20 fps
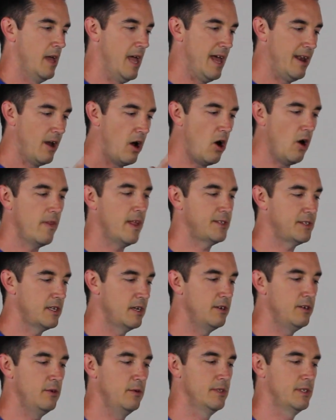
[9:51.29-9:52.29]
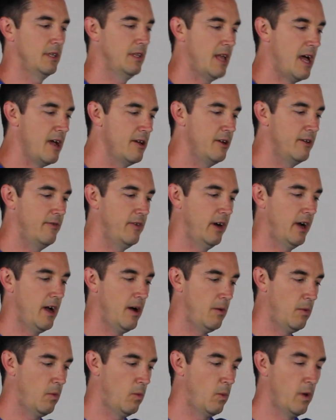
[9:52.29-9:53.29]
And all that's gonna do is allow you to figure
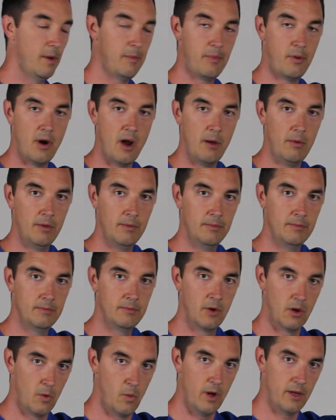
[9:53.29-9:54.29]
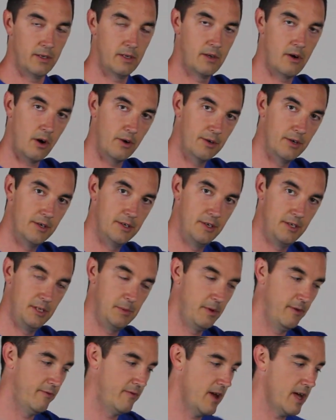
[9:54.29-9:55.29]
out what problem or what cartridge needs
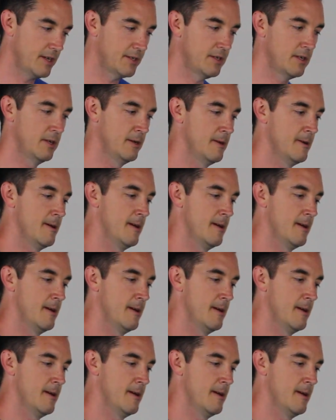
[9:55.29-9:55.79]
to be fixed,